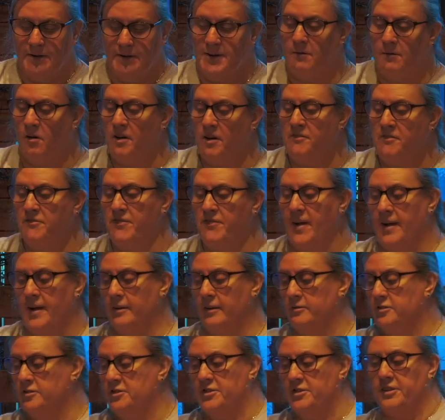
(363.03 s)
I
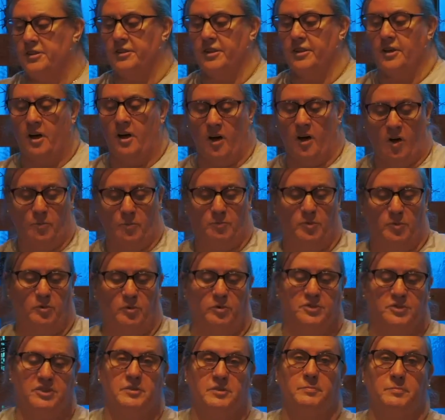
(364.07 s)
found that the
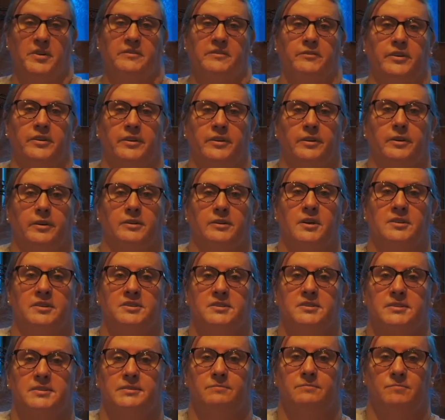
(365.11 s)
cardboard is a bit of a
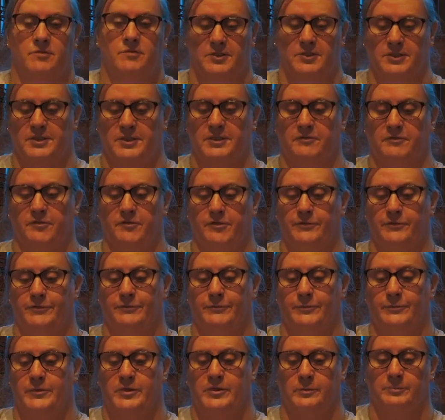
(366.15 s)
stiff
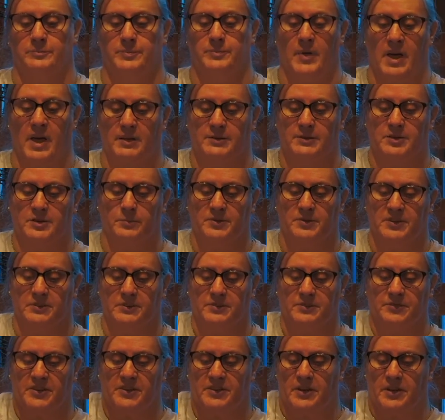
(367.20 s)
substance for
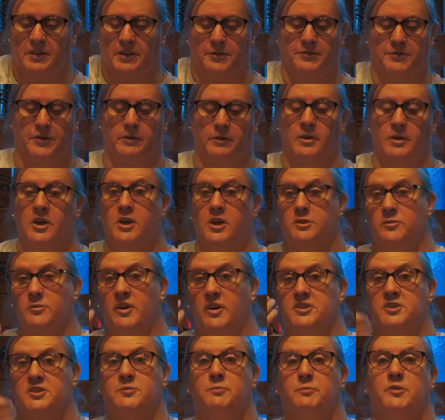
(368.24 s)
it to go through. So I
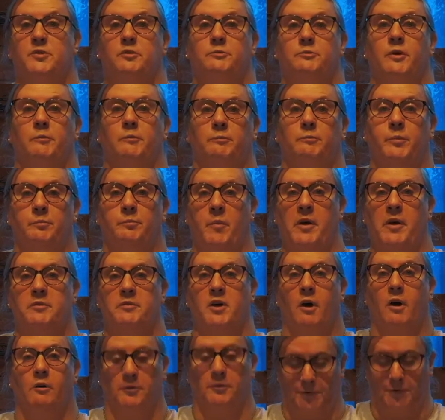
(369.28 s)
just poke a
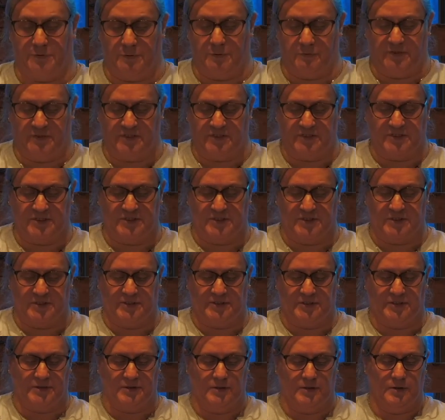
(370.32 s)
hole through with the
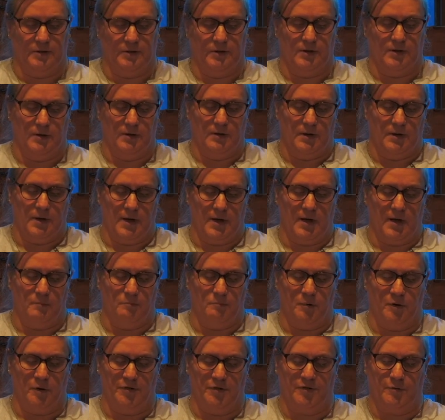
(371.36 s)
scissors and
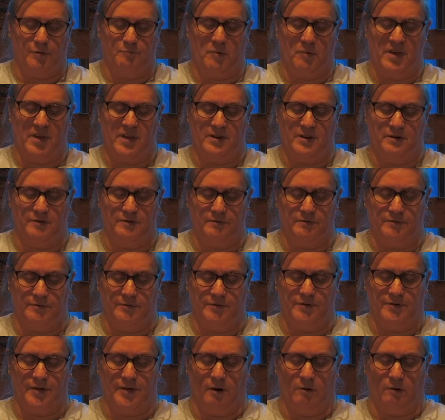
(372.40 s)
put the pin through
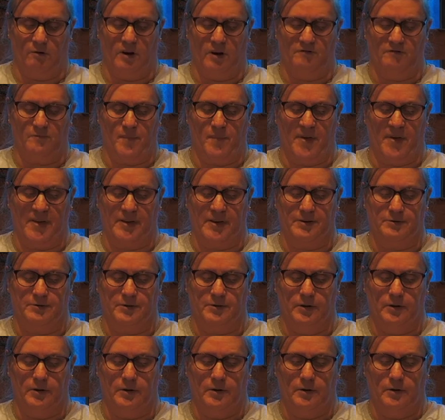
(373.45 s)
the hole I've made.
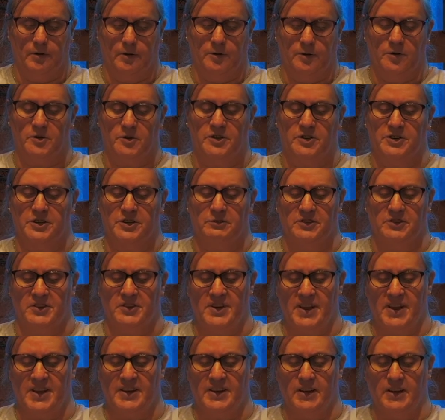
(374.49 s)
You could use a
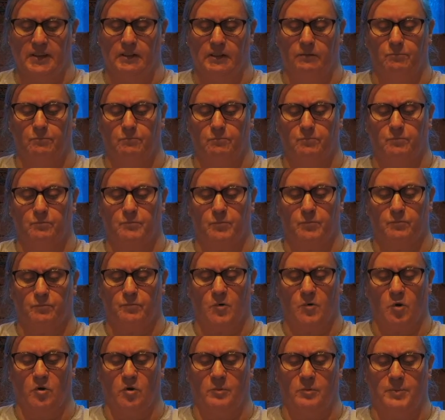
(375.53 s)
needle
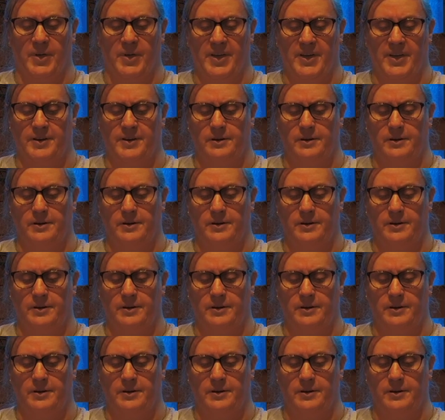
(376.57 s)
or a pin.